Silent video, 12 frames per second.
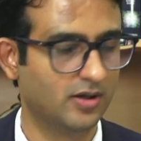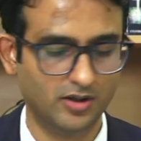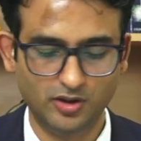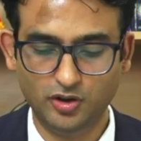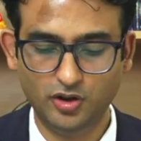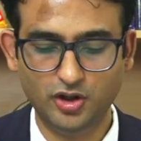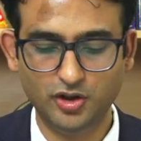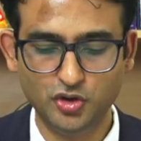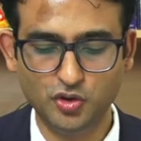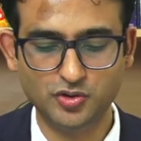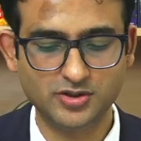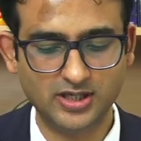or
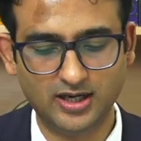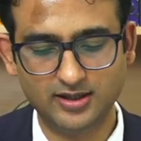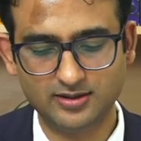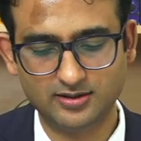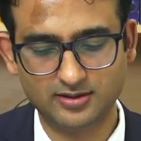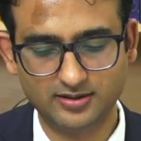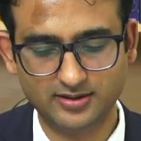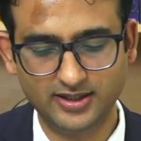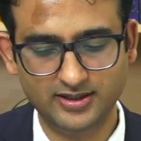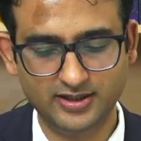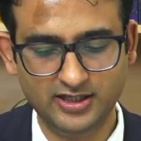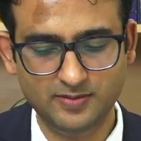you start an
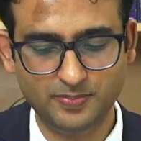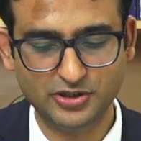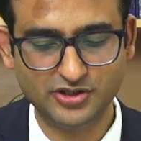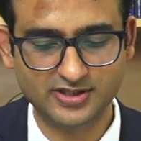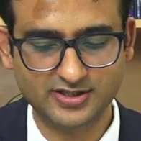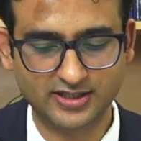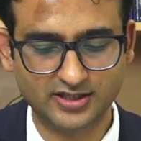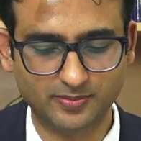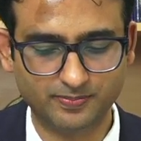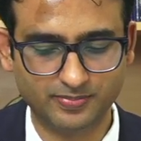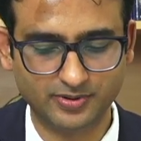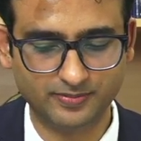inpatient
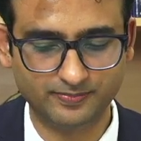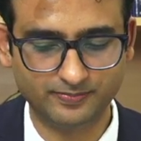setup